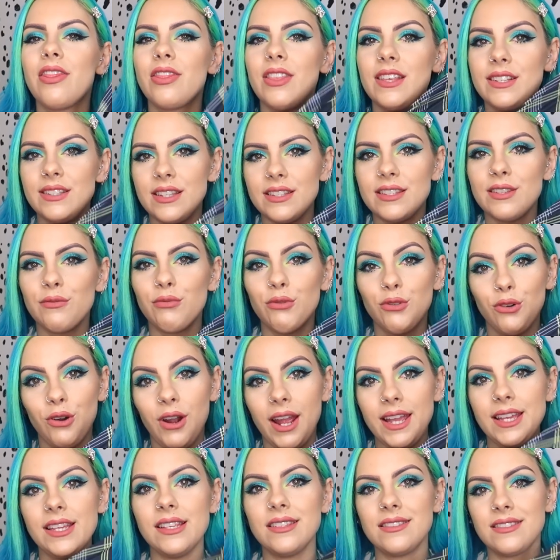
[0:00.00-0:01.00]
This is a
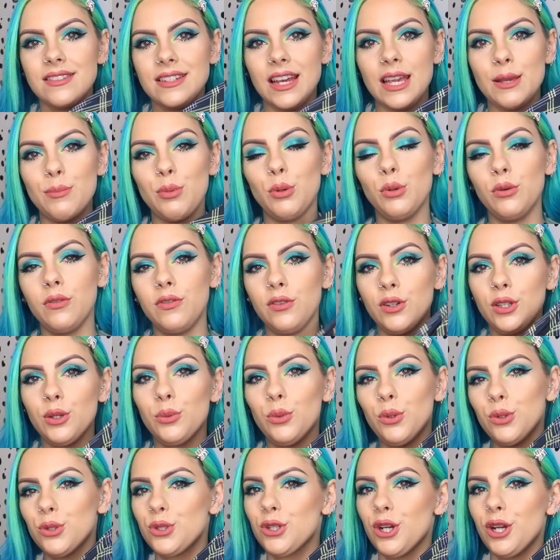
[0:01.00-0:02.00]
great staple for
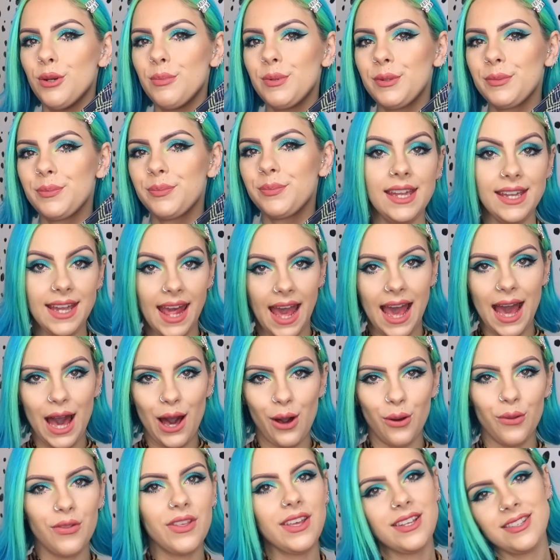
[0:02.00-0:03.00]
your wardrobe.
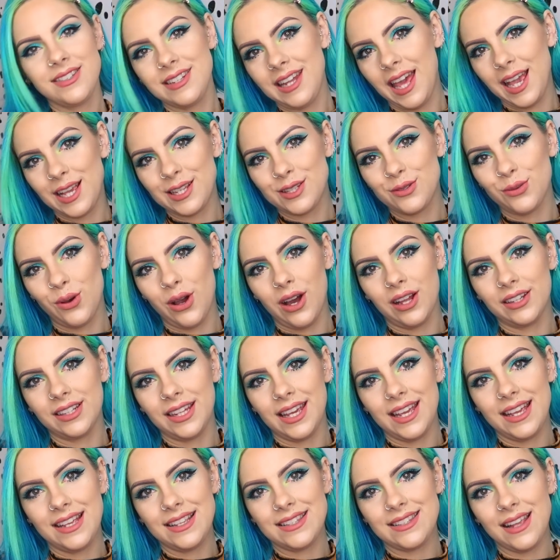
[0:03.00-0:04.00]
Now, this next one
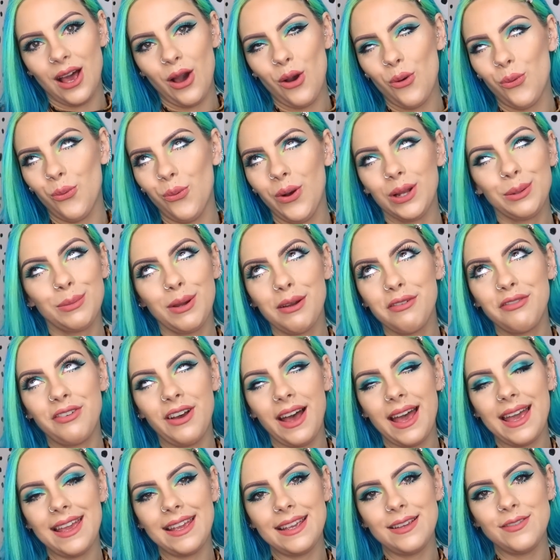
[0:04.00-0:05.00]
is one of my
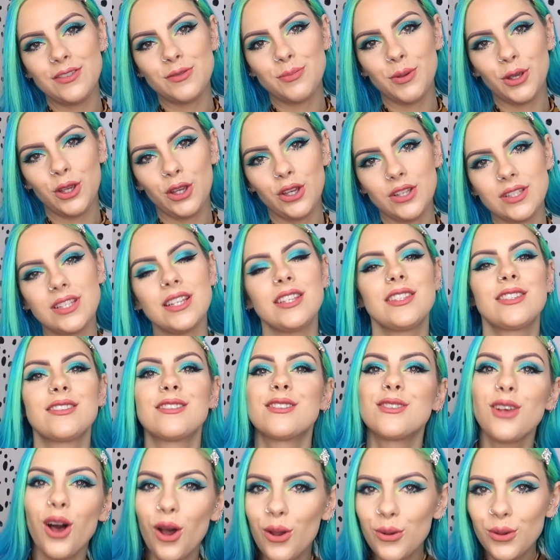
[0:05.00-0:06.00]
faves because it's
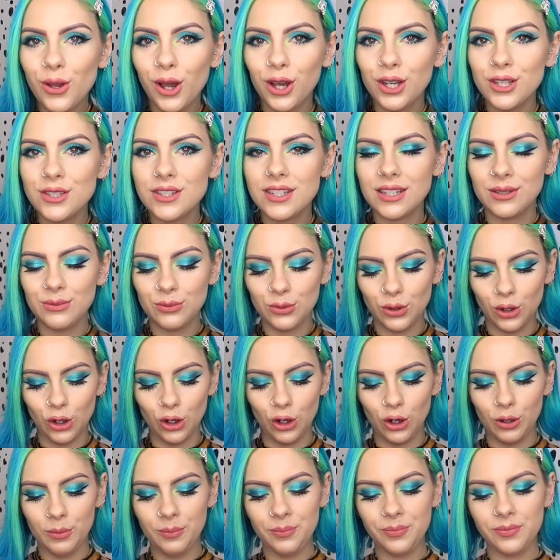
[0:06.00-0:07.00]
so cozy and
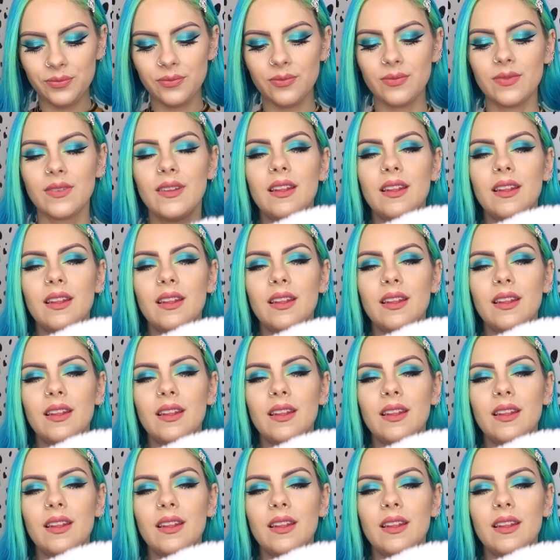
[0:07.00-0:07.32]
warm.